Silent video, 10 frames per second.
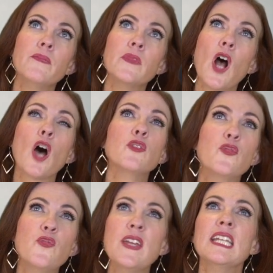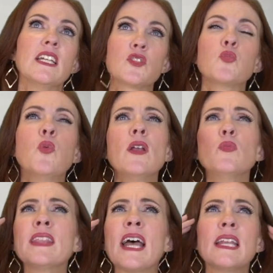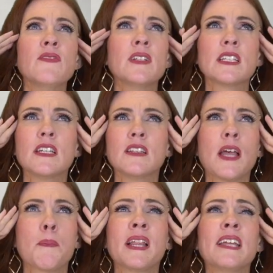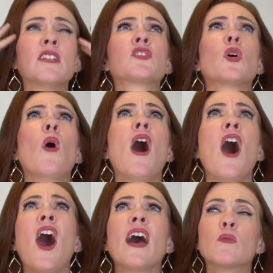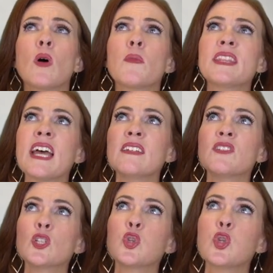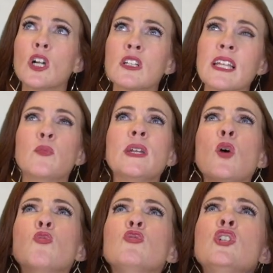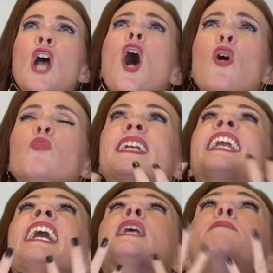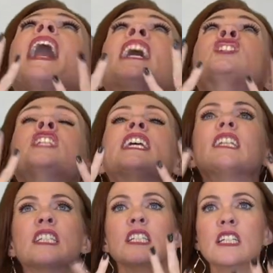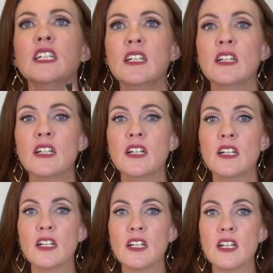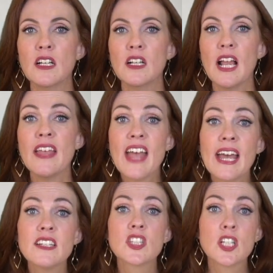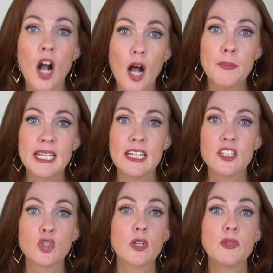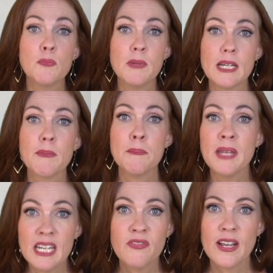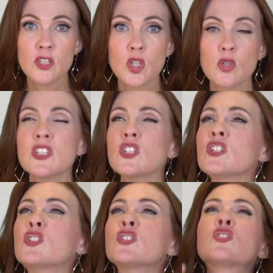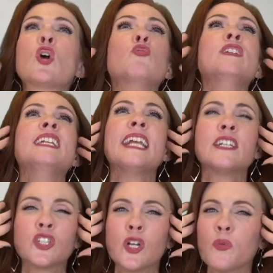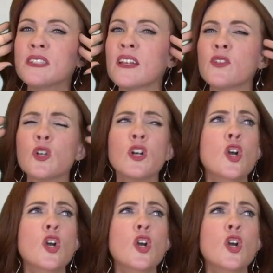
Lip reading: on Venus. What would that planet's so hot? What would that even look like? We don't know. We can't imagine it. And that is the comedy industry with me and my minivan jokes. It's just so niche. No one's ever,